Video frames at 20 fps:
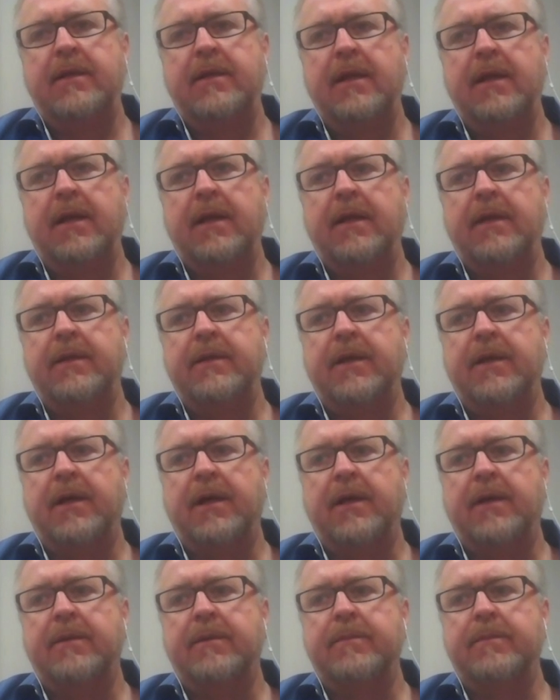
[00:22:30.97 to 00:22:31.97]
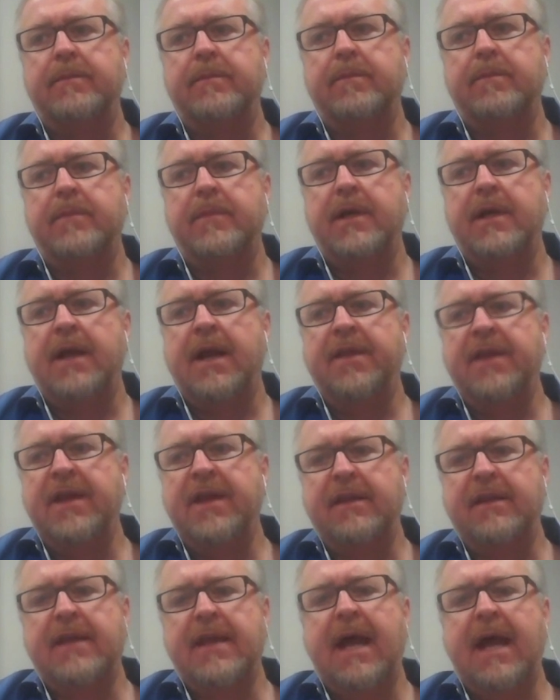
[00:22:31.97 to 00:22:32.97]
And I
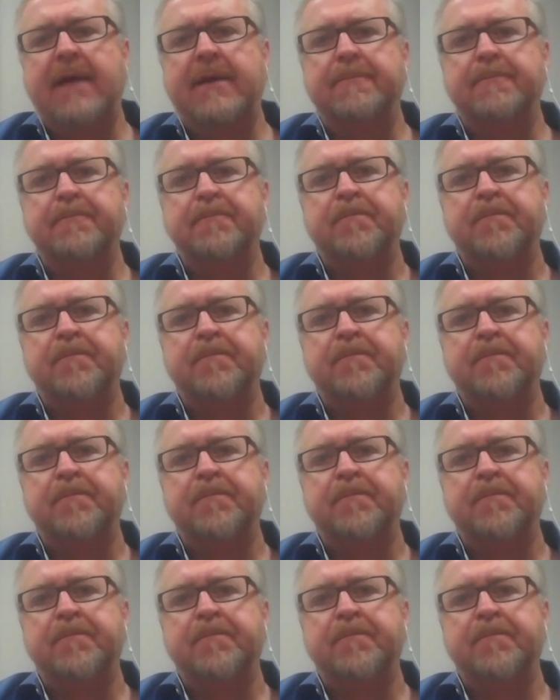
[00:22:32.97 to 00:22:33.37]
think that